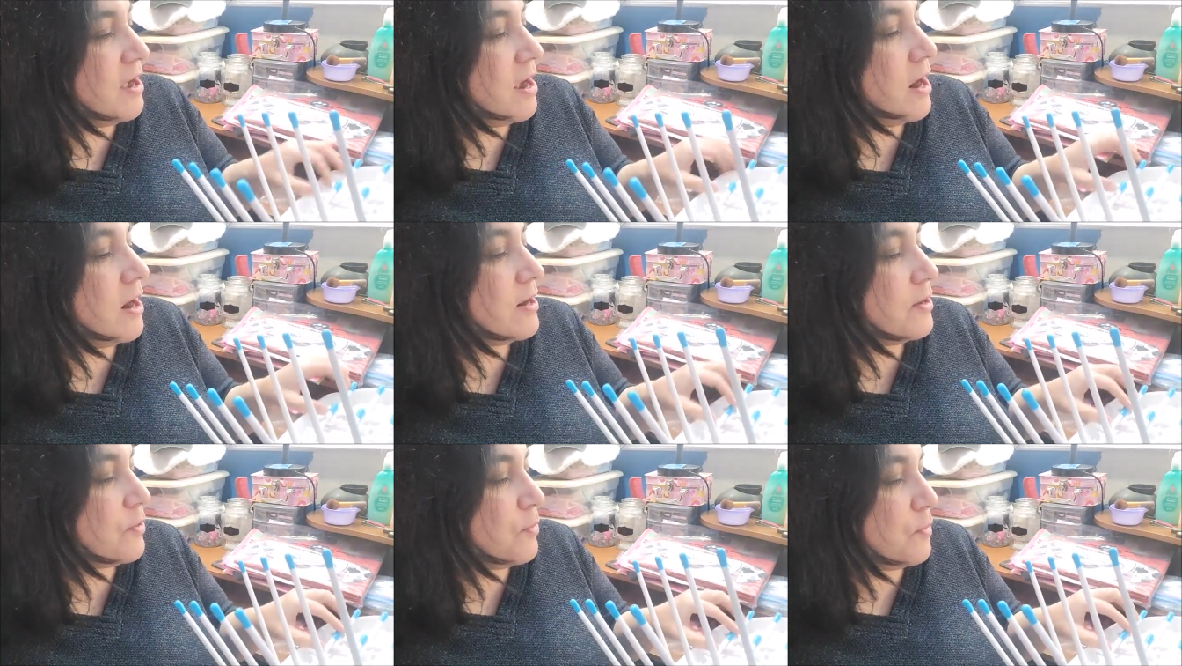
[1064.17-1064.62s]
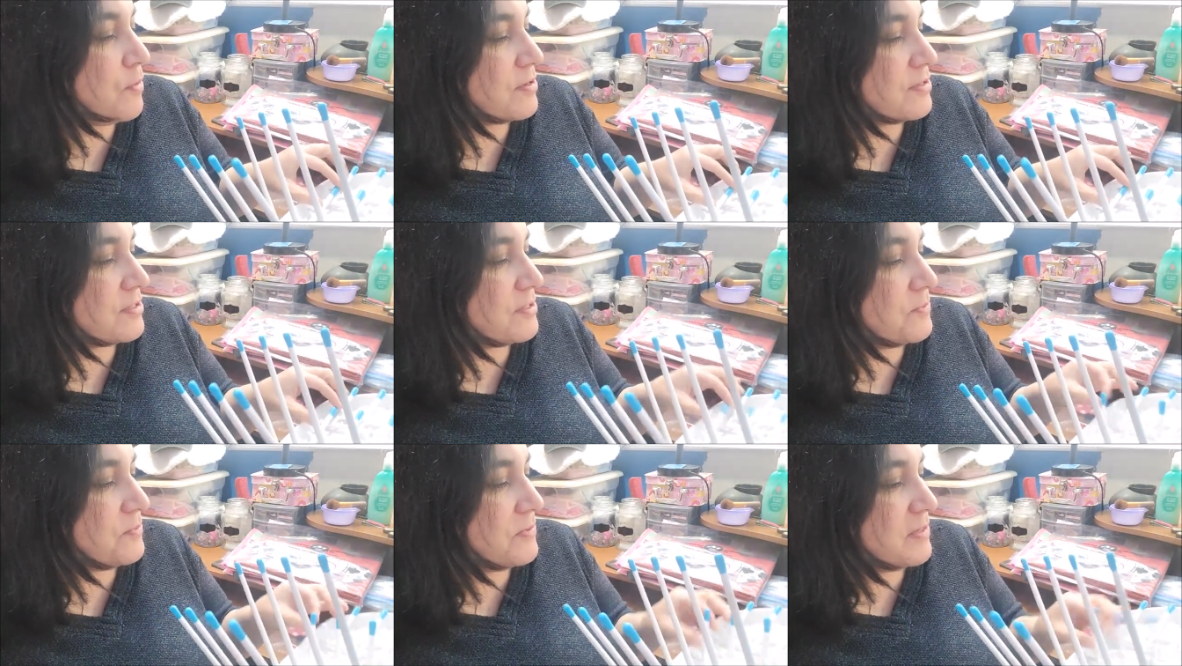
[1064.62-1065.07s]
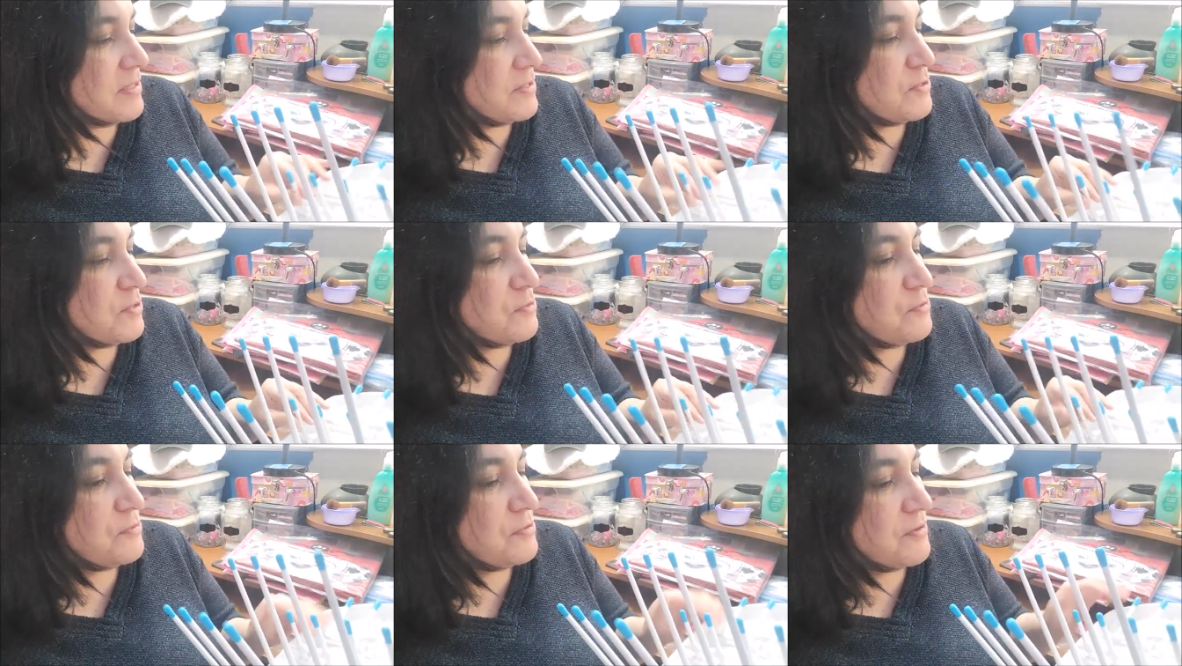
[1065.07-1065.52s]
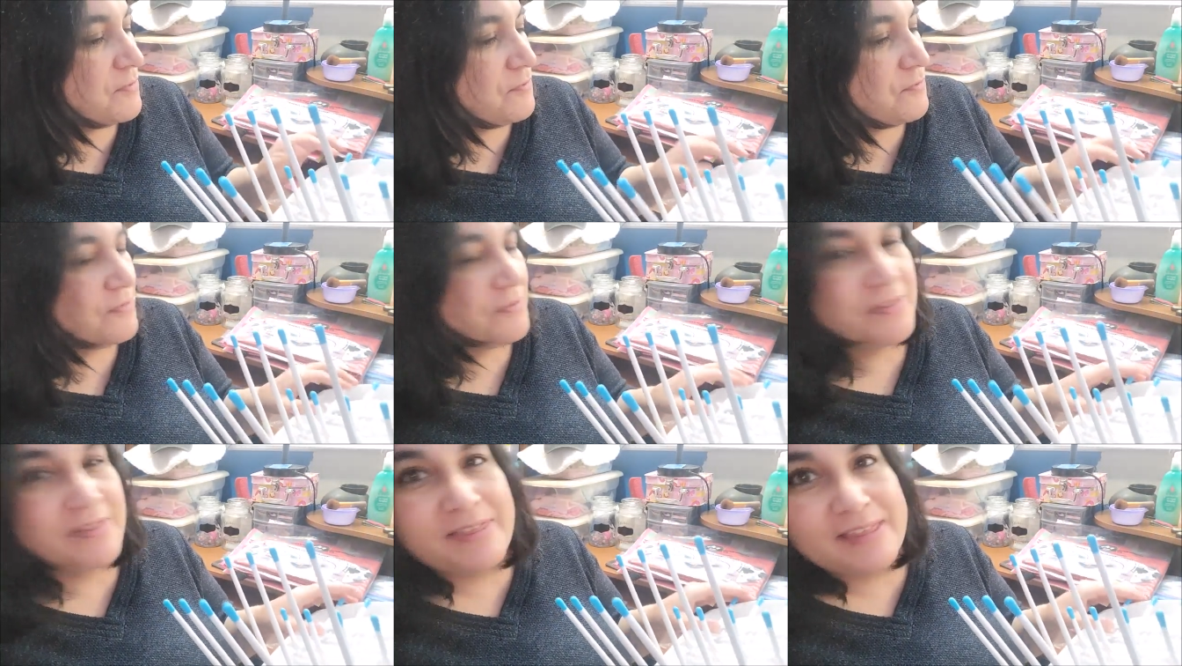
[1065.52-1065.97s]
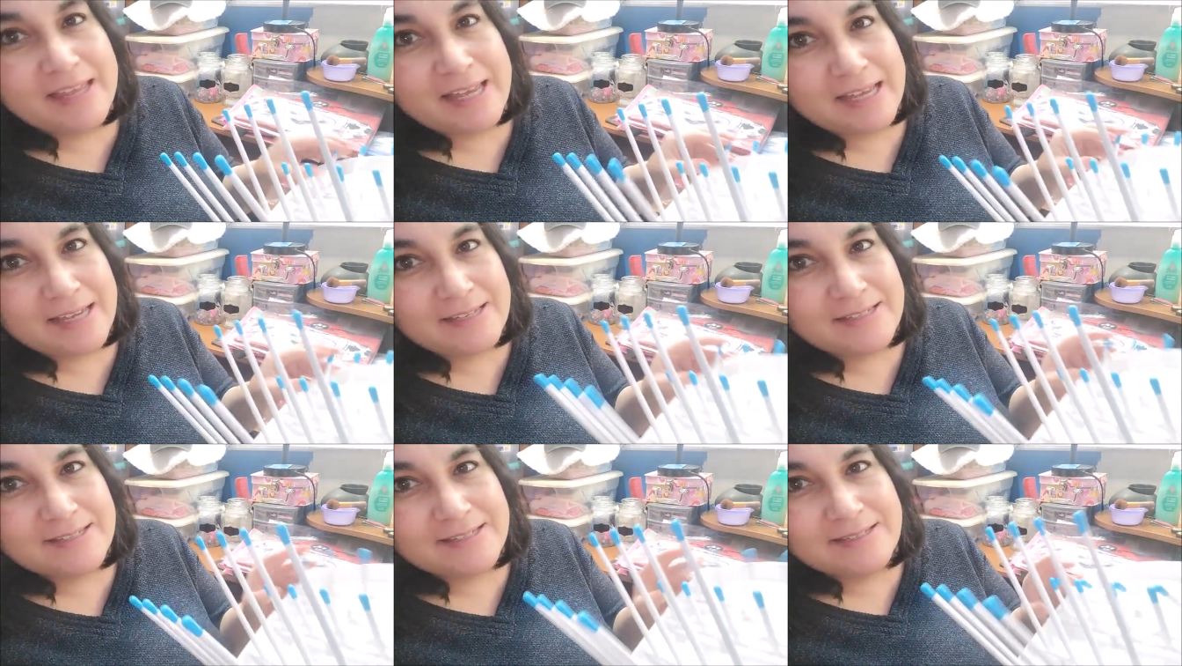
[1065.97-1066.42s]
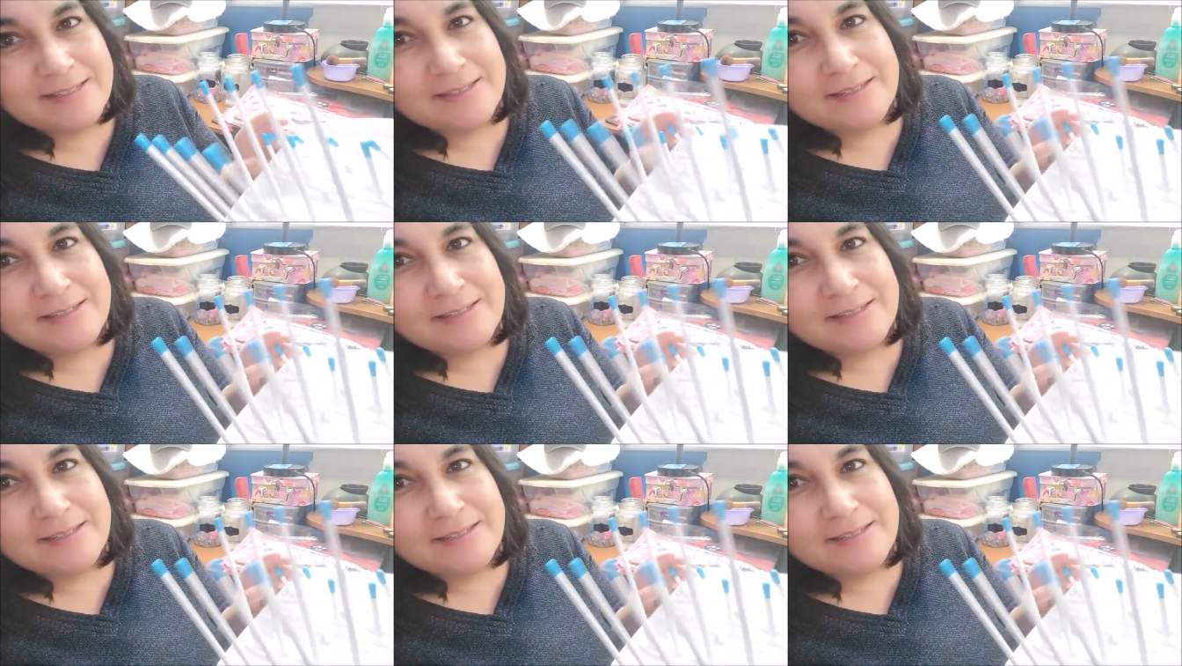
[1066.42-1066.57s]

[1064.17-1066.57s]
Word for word: are going to be two different things.